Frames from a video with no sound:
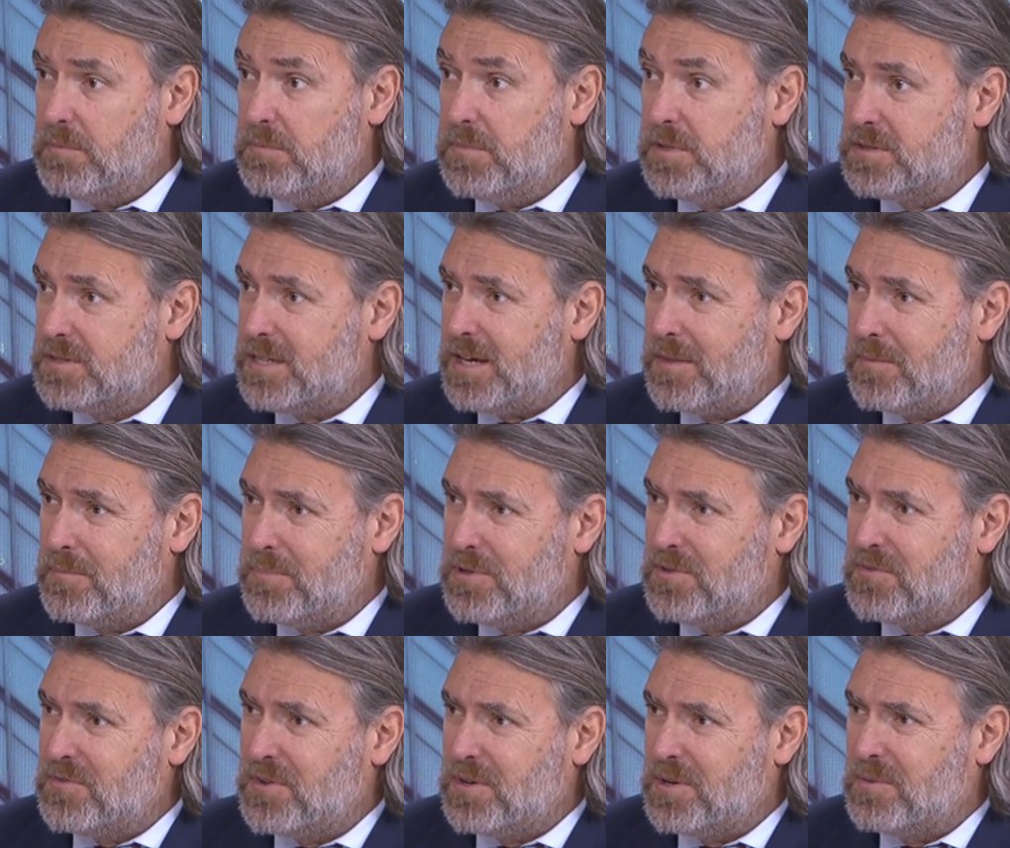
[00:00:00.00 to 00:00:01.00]
It's had a bit
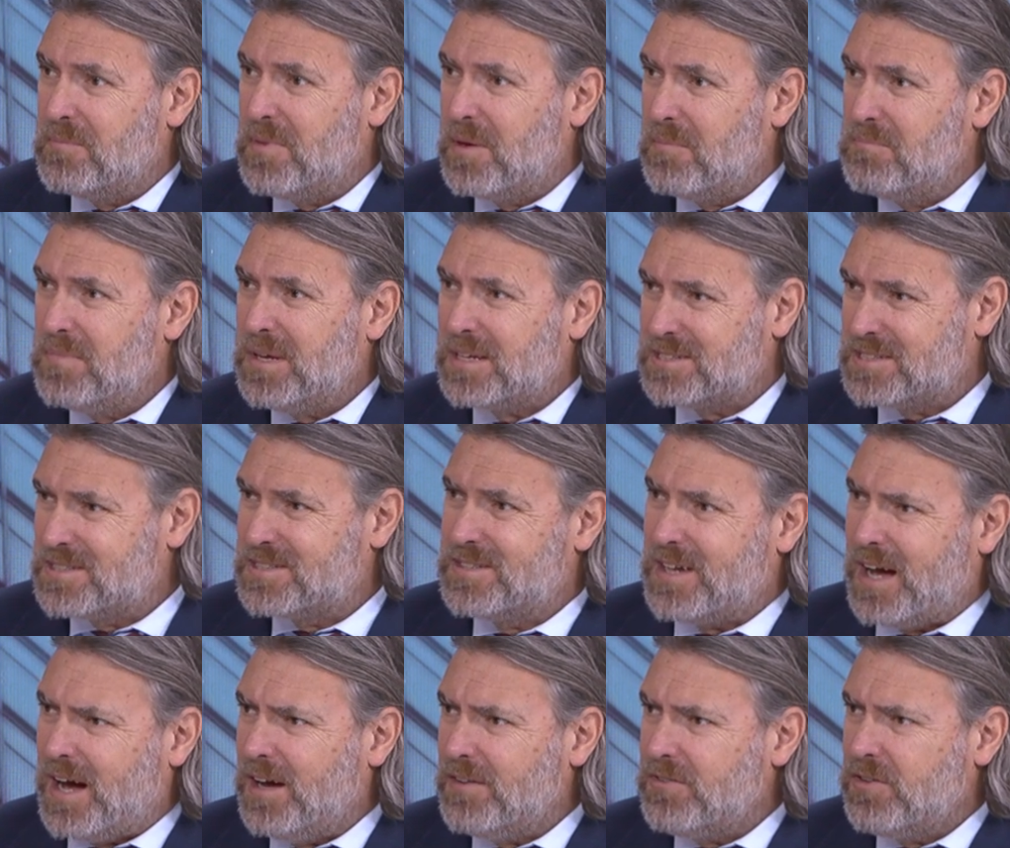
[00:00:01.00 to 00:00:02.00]
of a mixed
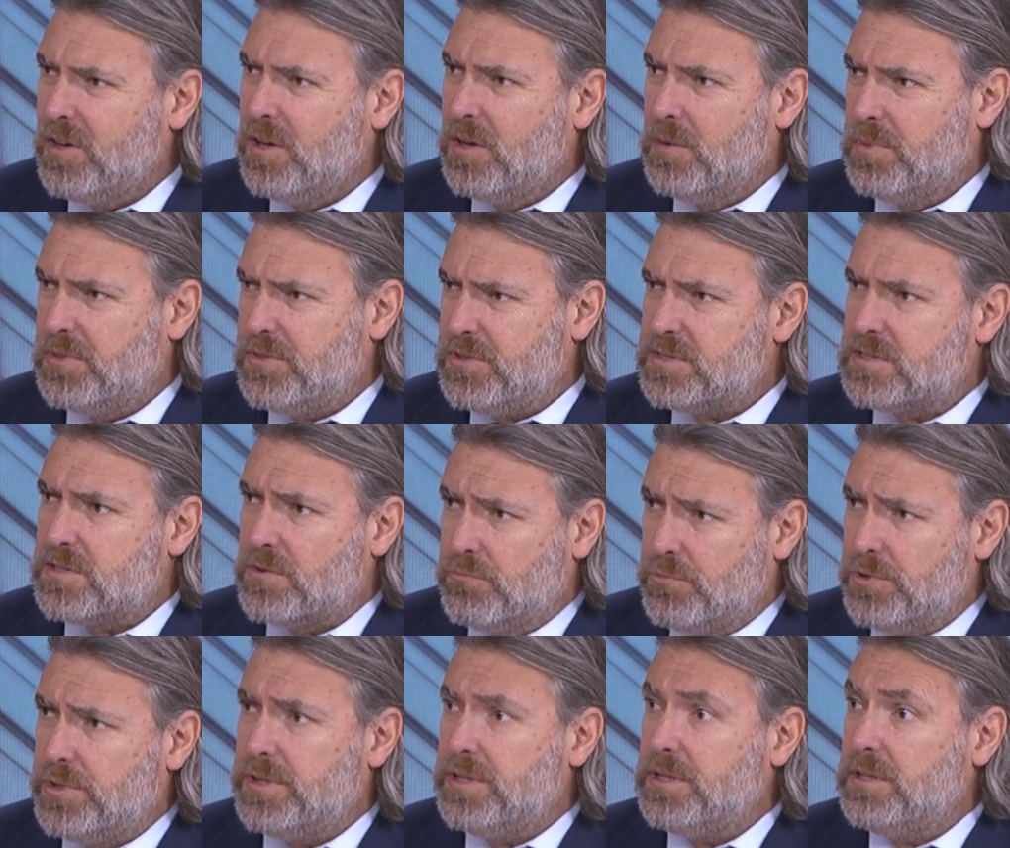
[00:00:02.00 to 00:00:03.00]
start, but this is a
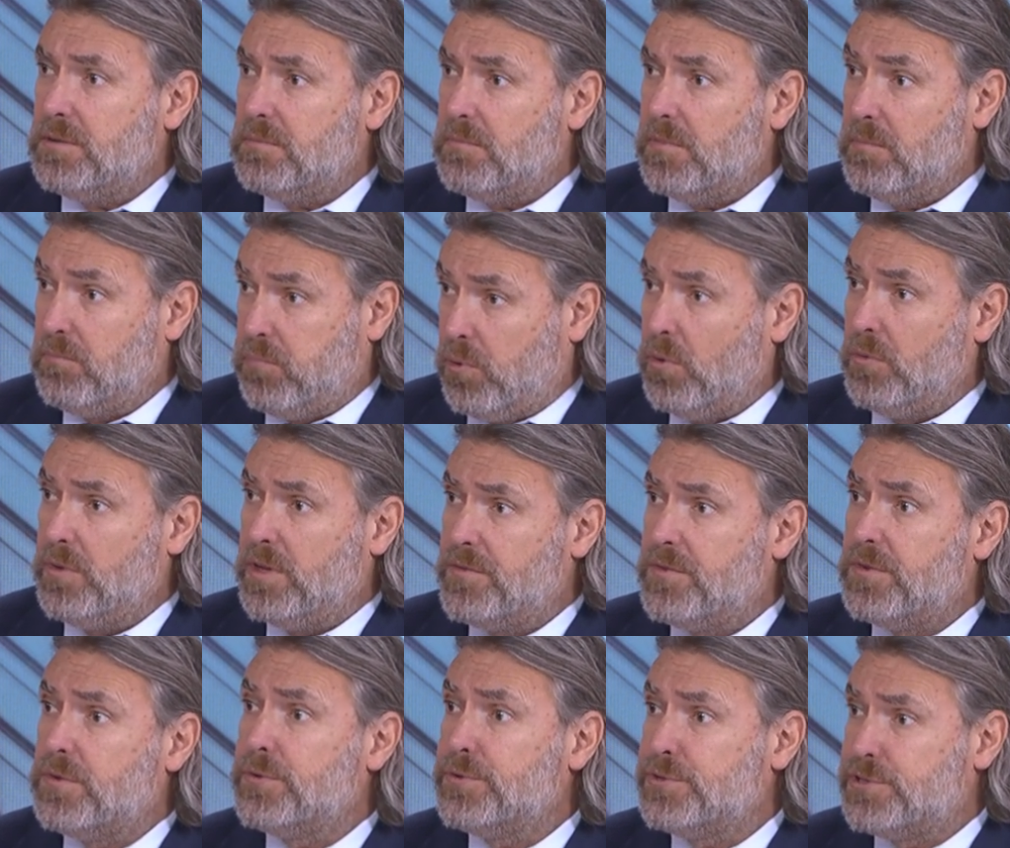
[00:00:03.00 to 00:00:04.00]
really important
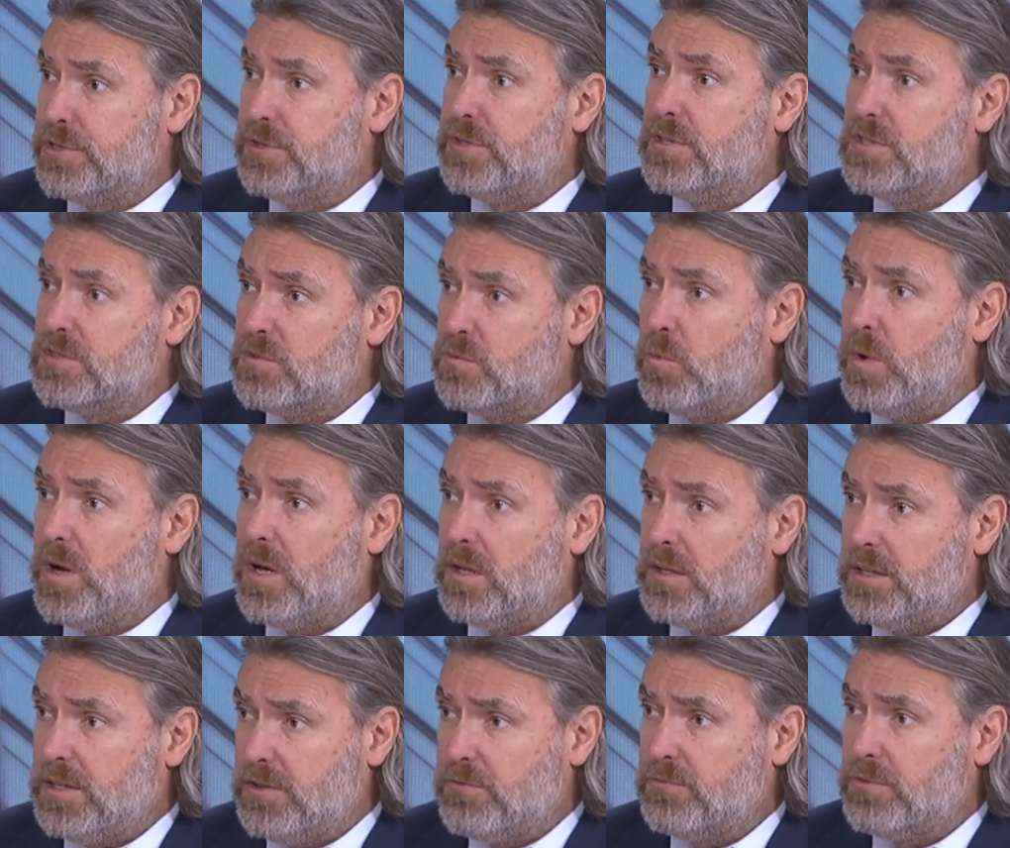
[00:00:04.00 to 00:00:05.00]
evolution as
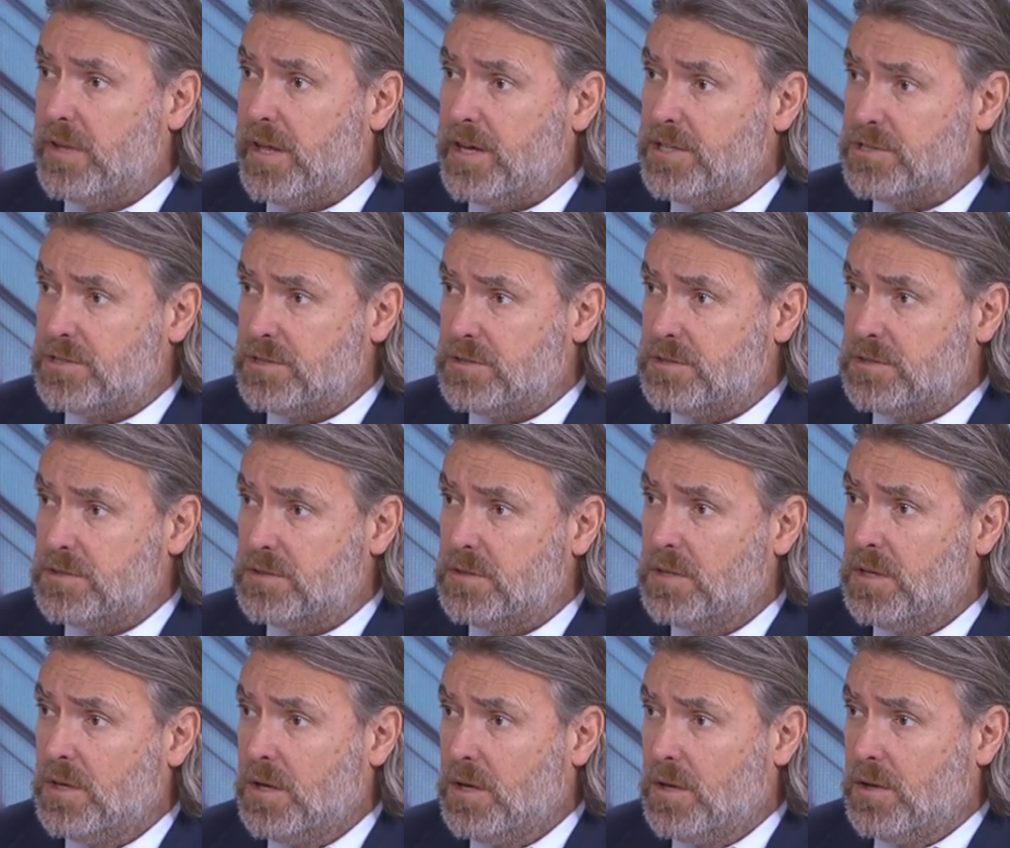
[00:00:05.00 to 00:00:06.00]
well in relation to
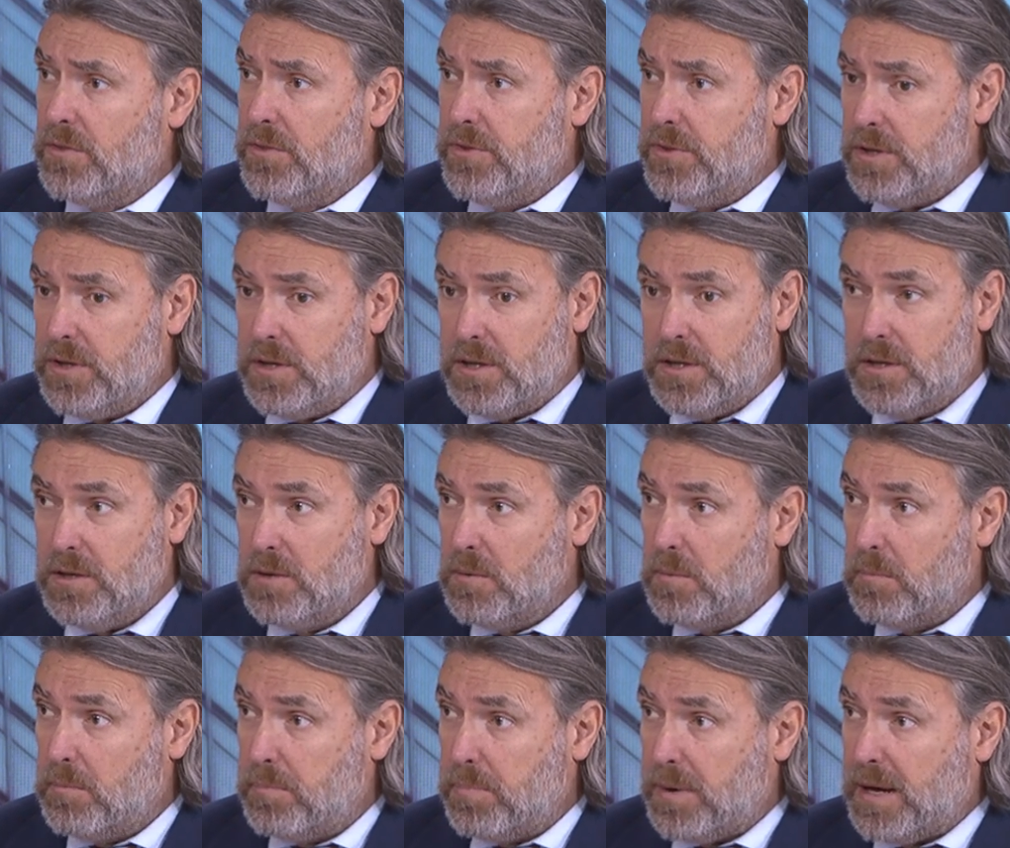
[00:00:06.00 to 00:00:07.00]
the
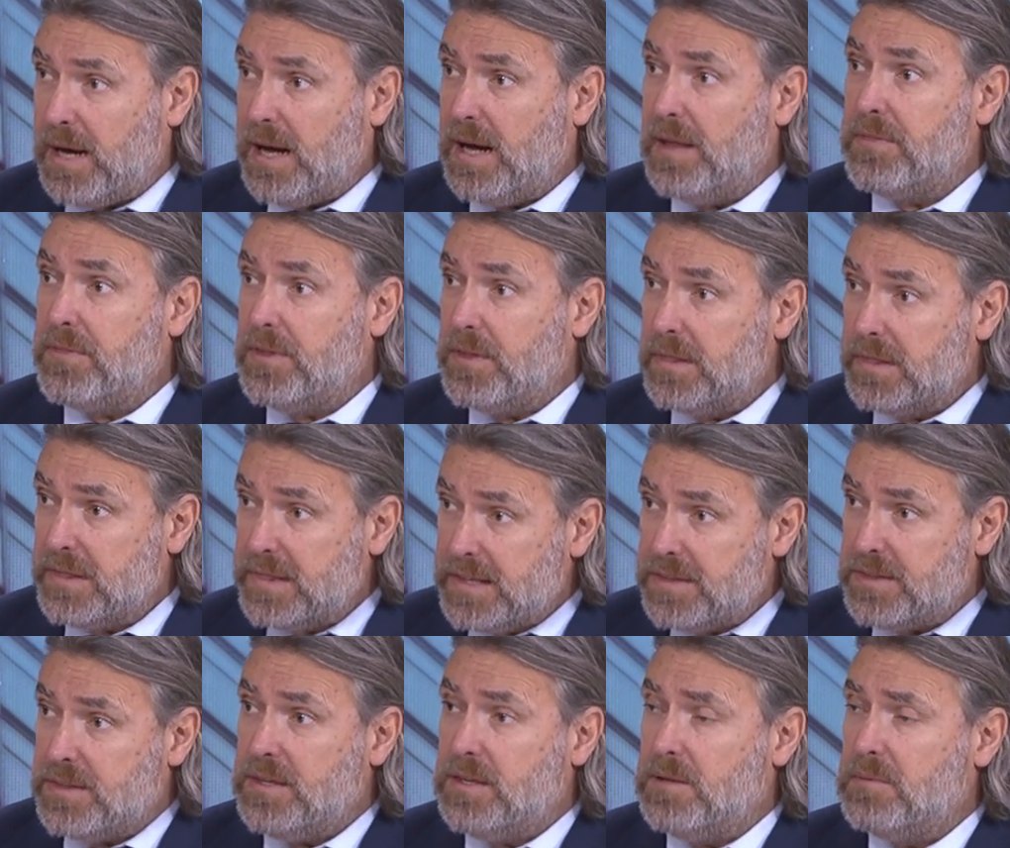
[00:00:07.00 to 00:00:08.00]
part that
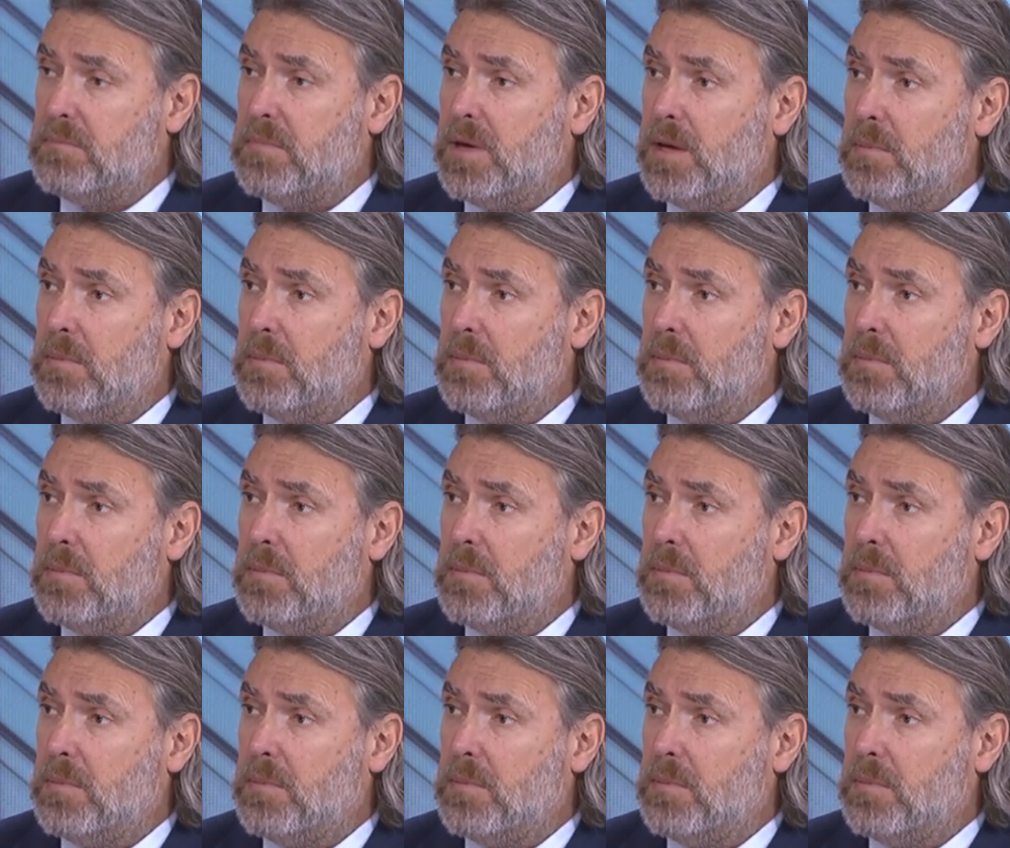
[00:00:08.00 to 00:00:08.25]
lithium